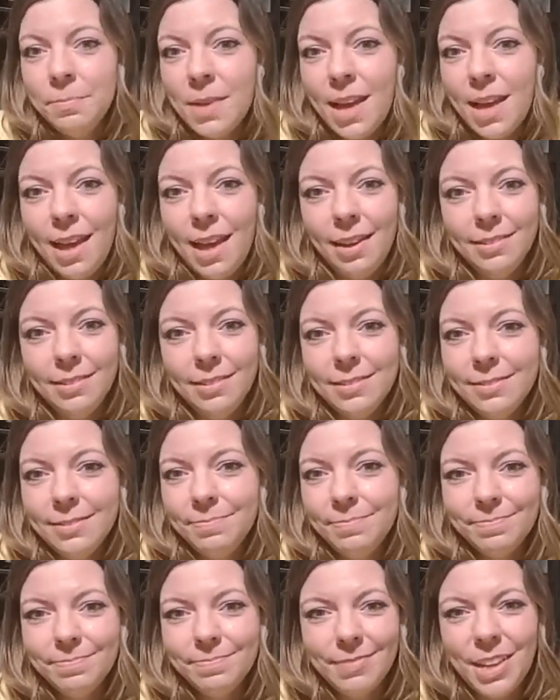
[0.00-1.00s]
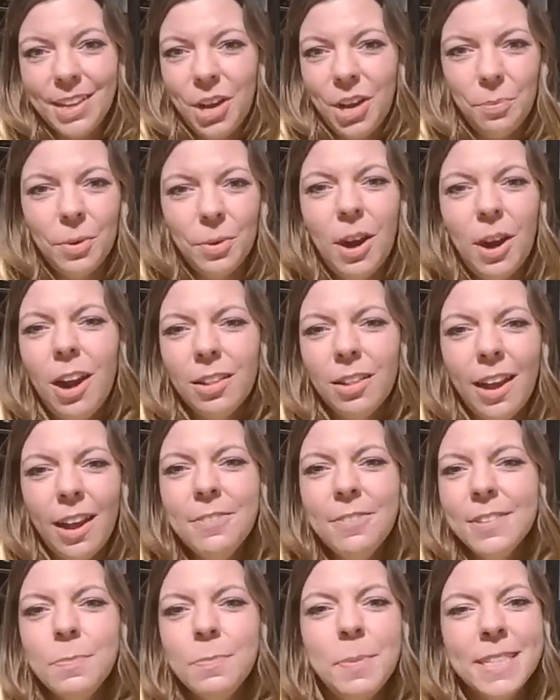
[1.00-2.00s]
and where our
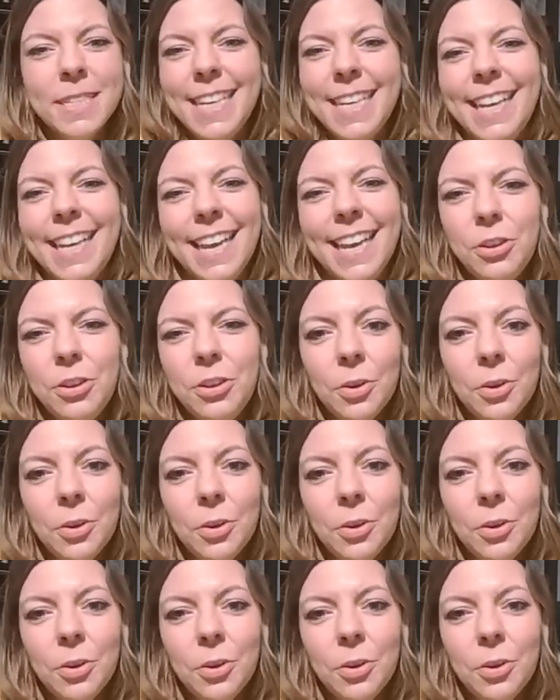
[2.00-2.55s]
life is busy, and you